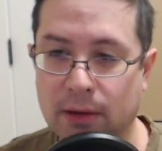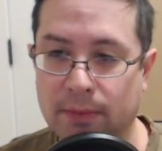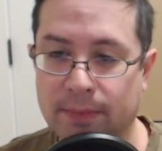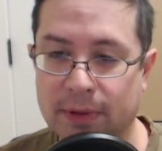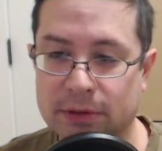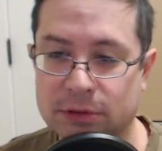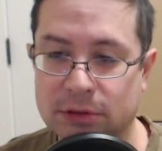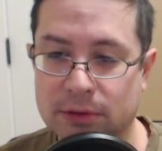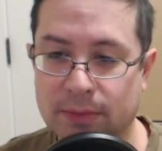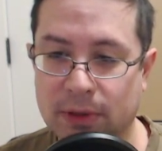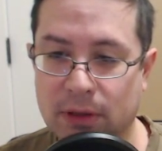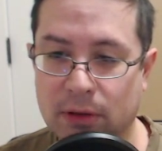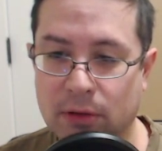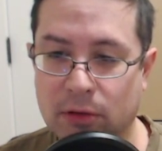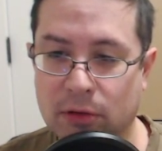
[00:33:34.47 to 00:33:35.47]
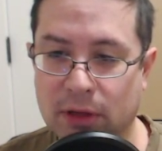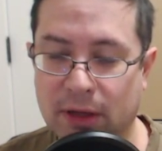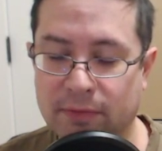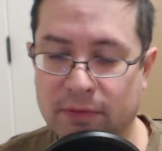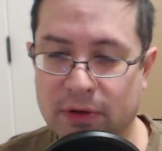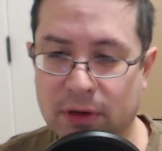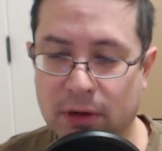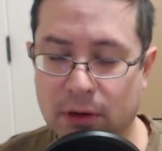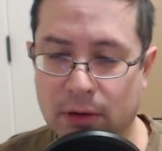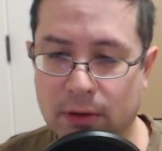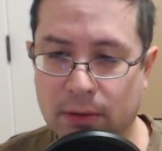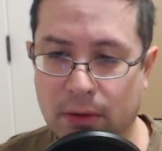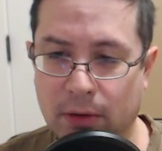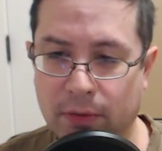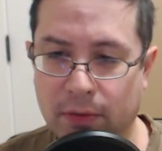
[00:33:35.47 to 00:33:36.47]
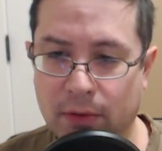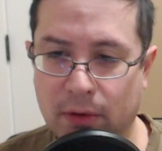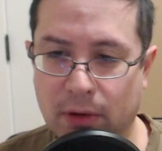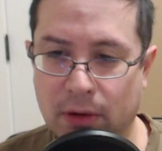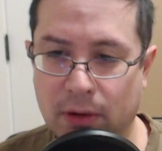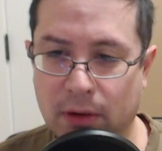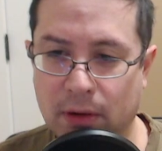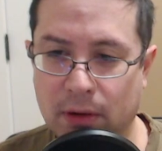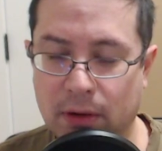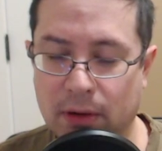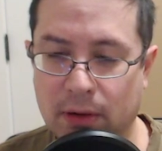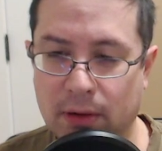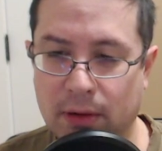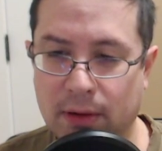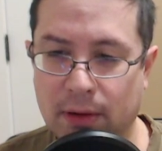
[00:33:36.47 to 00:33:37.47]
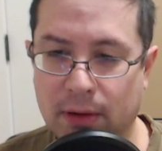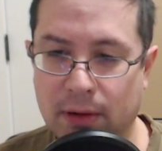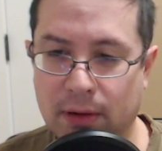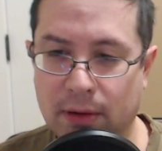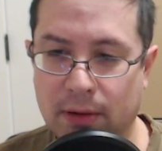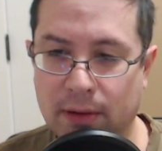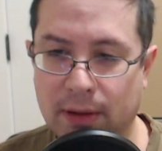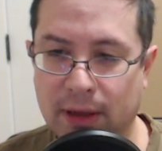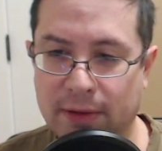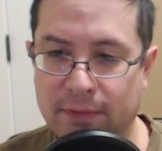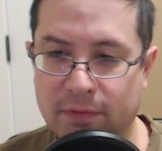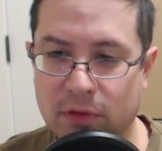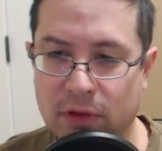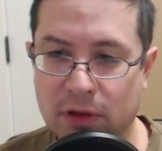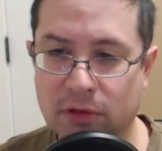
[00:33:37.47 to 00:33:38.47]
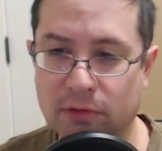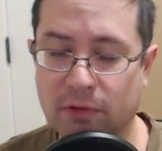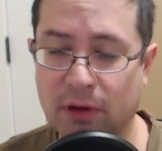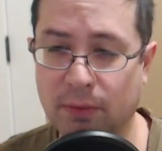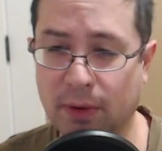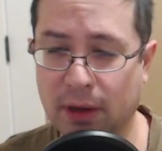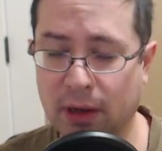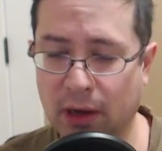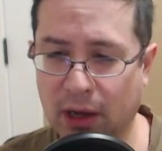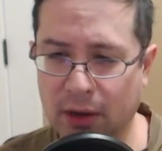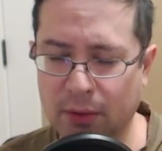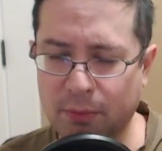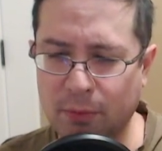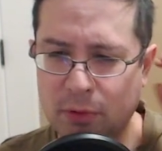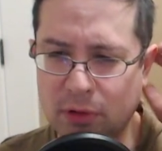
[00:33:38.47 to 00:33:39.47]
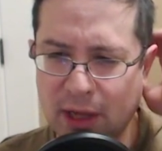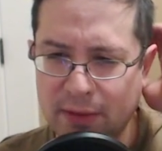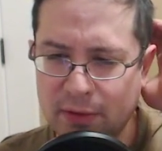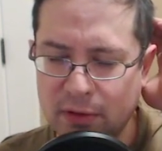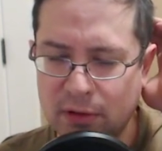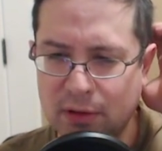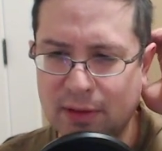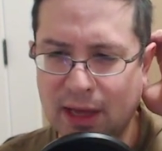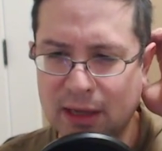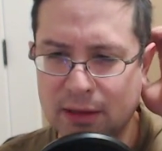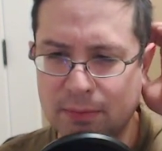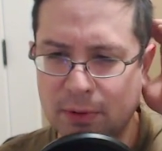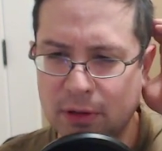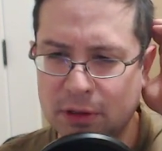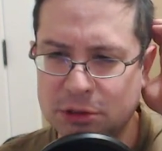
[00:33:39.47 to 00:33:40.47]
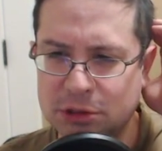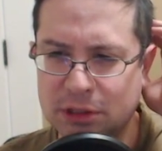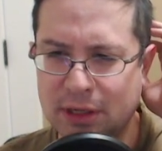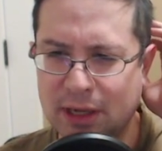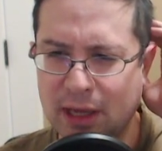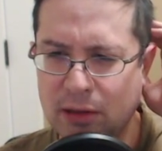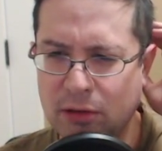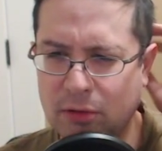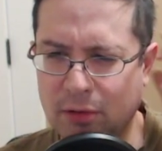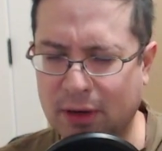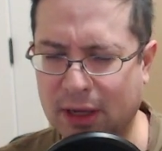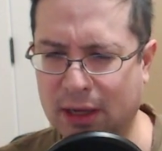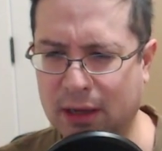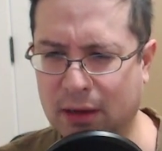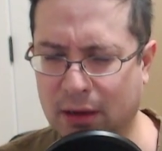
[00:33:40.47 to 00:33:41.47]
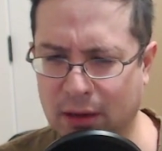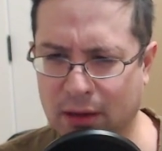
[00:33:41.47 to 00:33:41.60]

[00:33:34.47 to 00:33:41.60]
bishop e7 here, although f6 right away. I almost had this exact position yesterday,